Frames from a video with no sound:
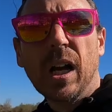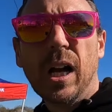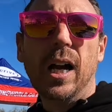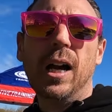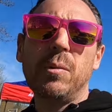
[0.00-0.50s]

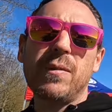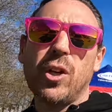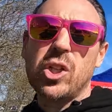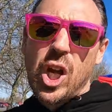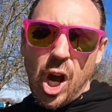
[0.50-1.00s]
Uh, we've
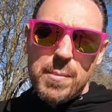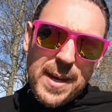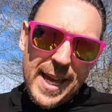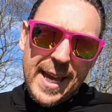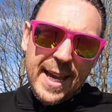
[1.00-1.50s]
got
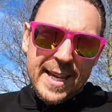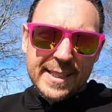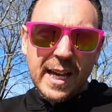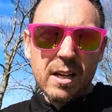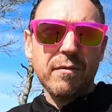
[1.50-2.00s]
Toby here.
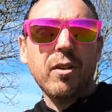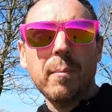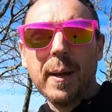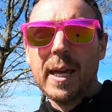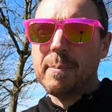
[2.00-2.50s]
He's going for
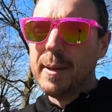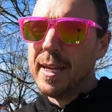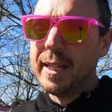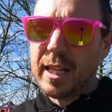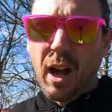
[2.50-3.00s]
a
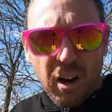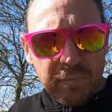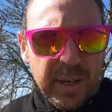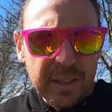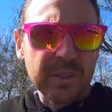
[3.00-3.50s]
PB in the
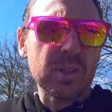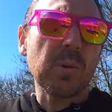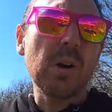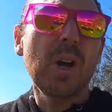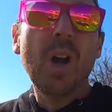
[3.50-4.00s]
half marathon as
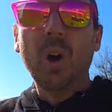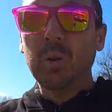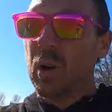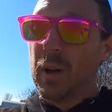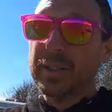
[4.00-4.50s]
well.
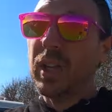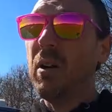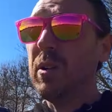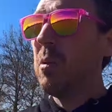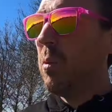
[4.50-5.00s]
Although I don't know